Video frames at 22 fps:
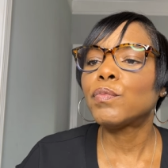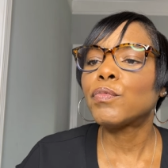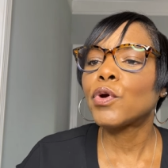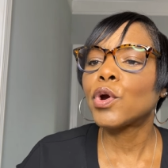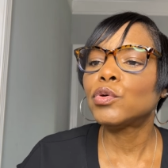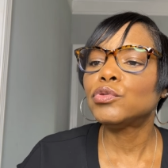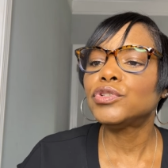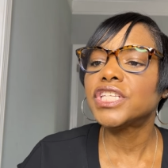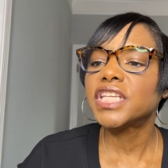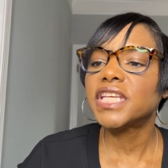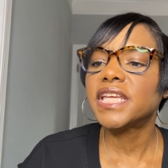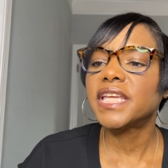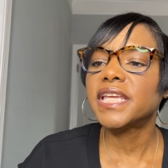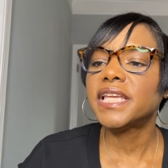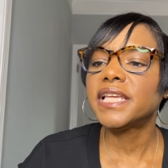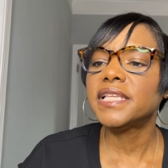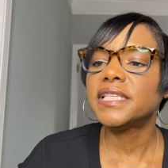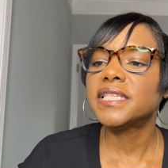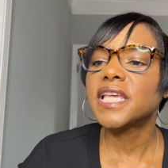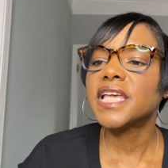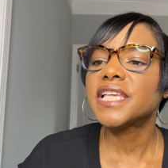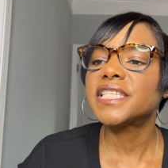
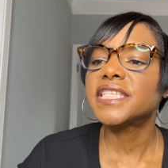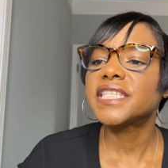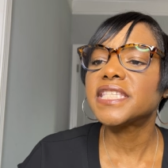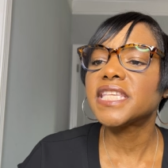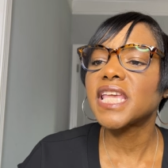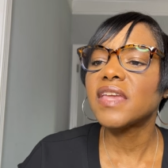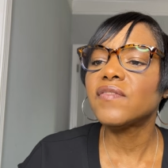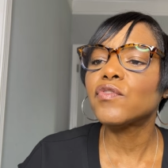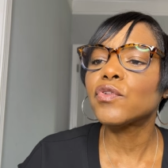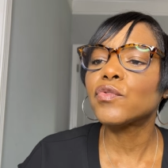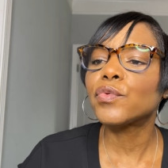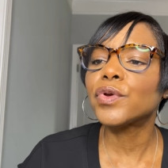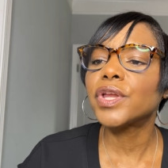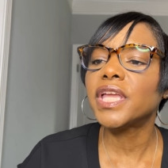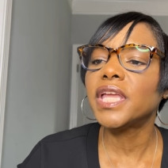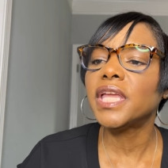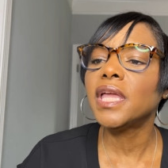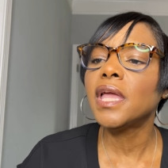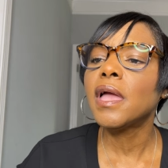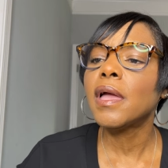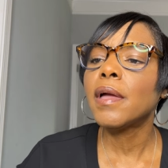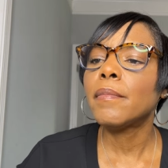Protein
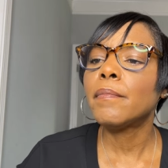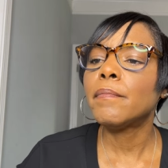Savory